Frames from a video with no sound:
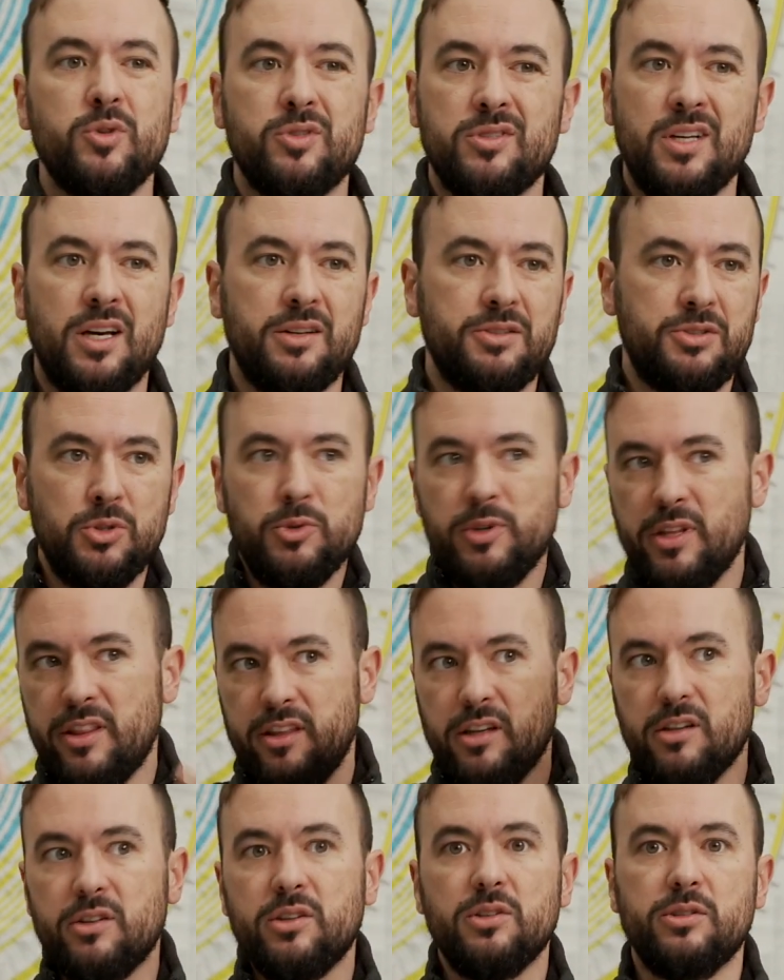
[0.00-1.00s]
not too
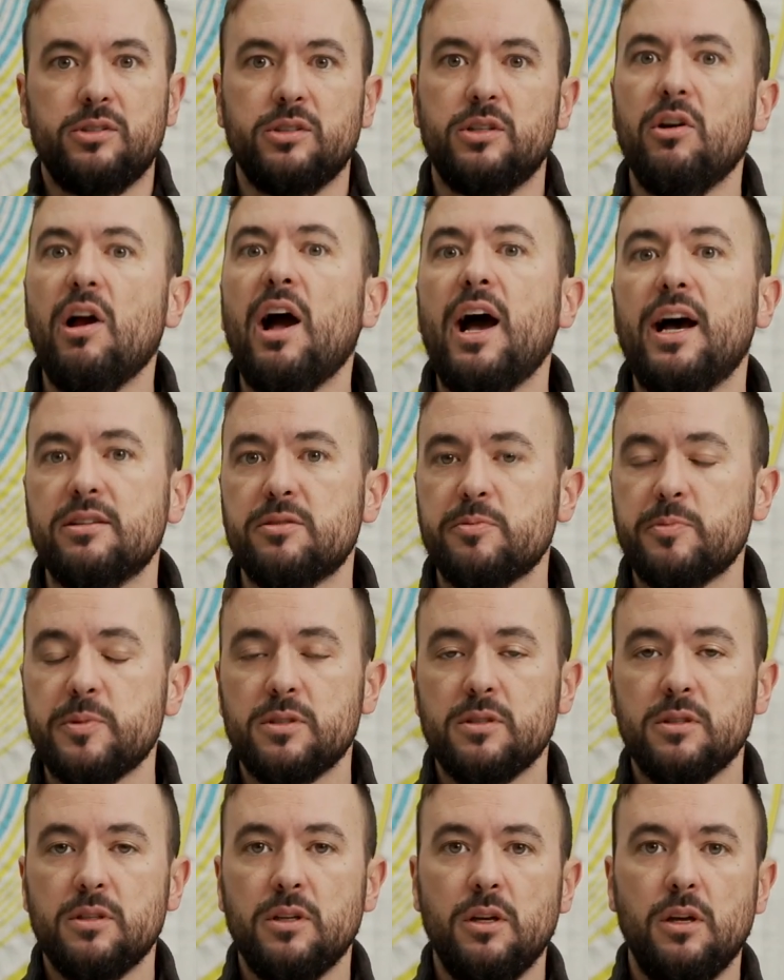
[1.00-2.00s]
ethereal to grasp.
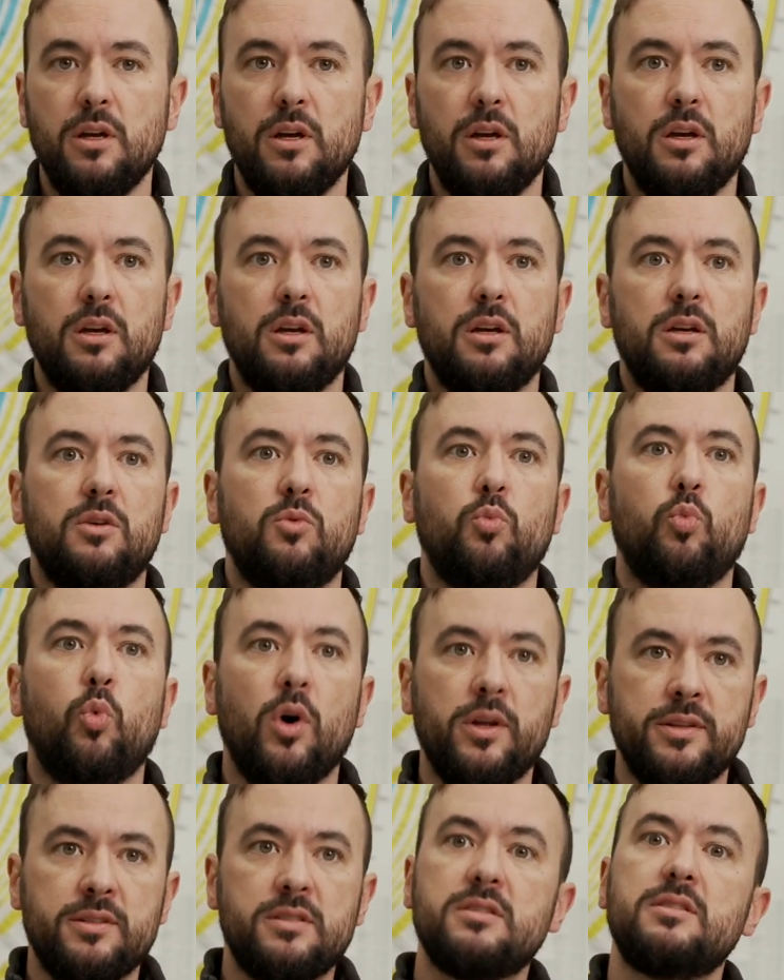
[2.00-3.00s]

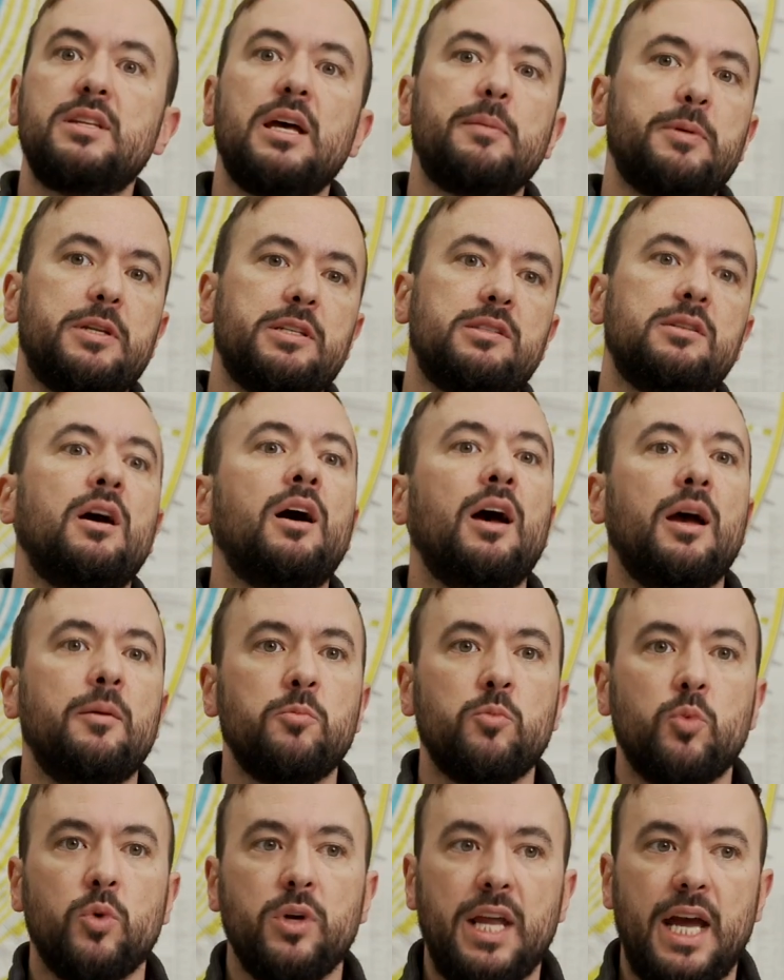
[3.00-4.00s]
One step at a
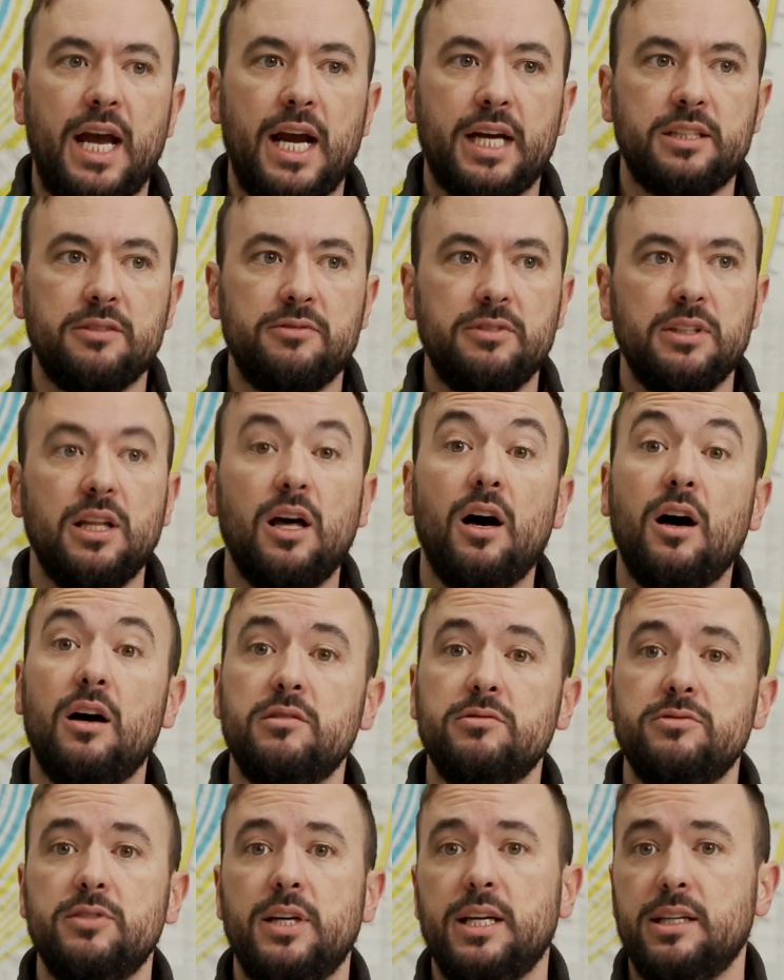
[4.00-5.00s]
time, one act of
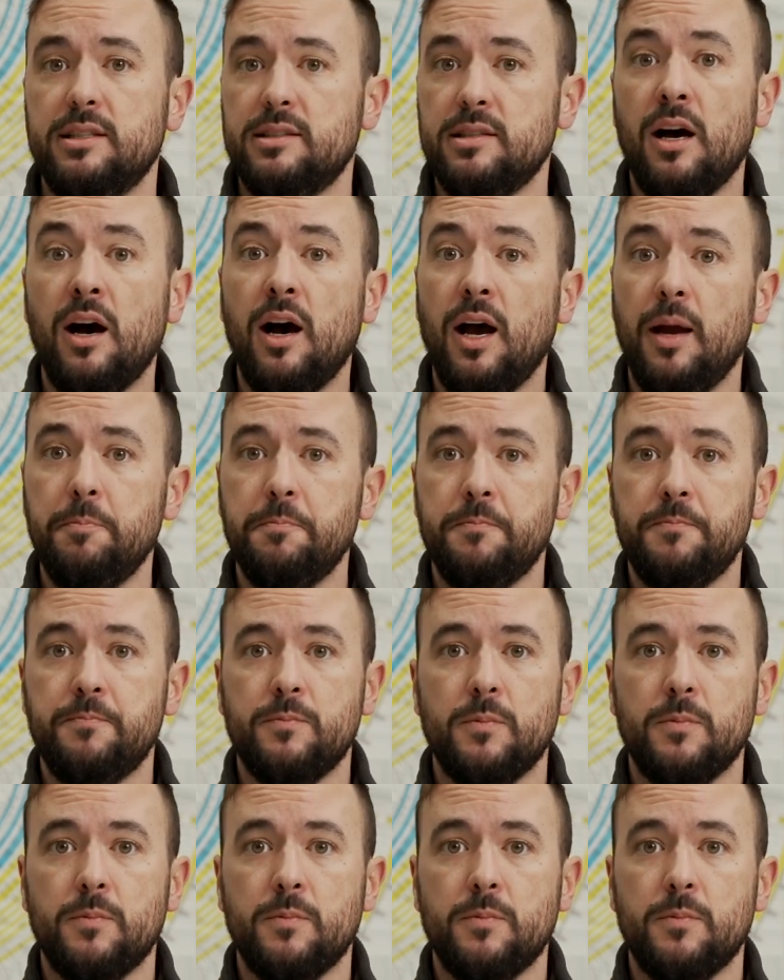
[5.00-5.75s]
love at a time,